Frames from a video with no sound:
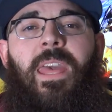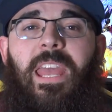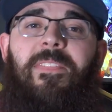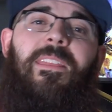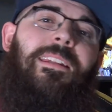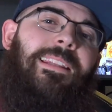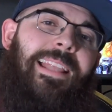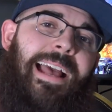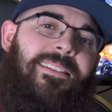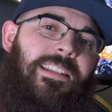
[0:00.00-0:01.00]
And then
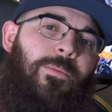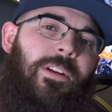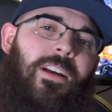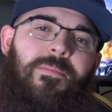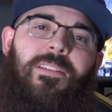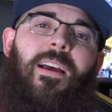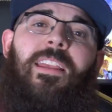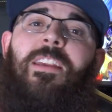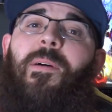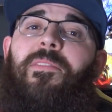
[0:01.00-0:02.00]
lastly, when it comes to
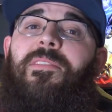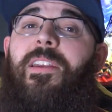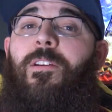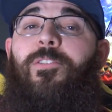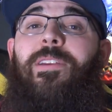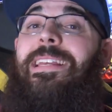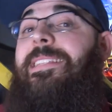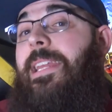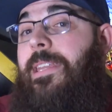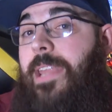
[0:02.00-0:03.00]
talking about this character, he is
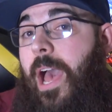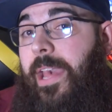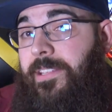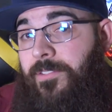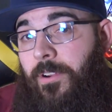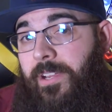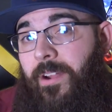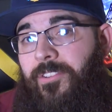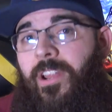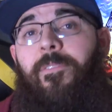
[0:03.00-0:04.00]
a 9-star
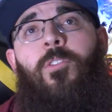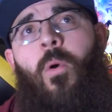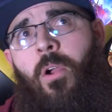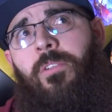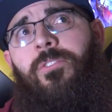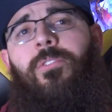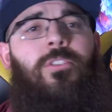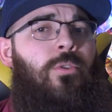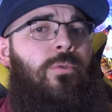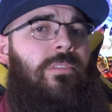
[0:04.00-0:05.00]
character. Now, if you are to
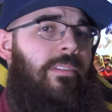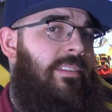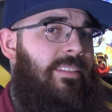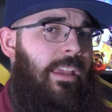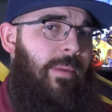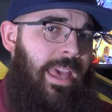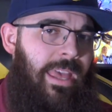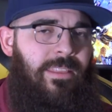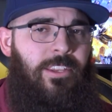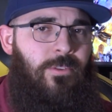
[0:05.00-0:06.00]
use the same
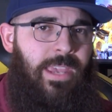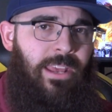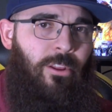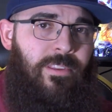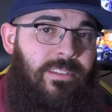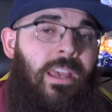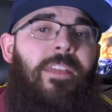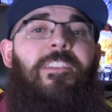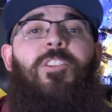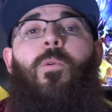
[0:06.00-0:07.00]
head that you can on this,
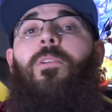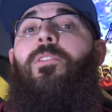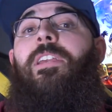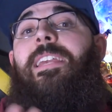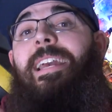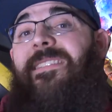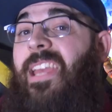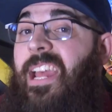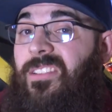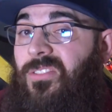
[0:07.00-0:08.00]
then you are looking at
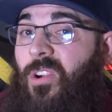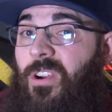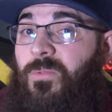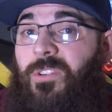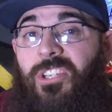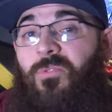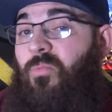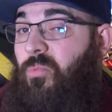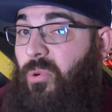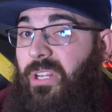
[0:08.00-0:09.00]
10 stars, which is
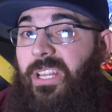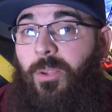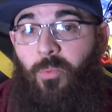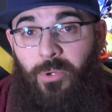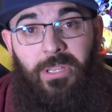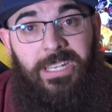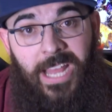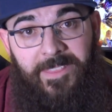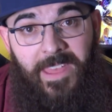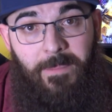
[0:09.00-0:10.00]
really, really
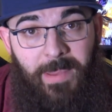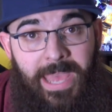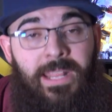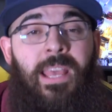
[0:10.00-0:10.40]
not that bad.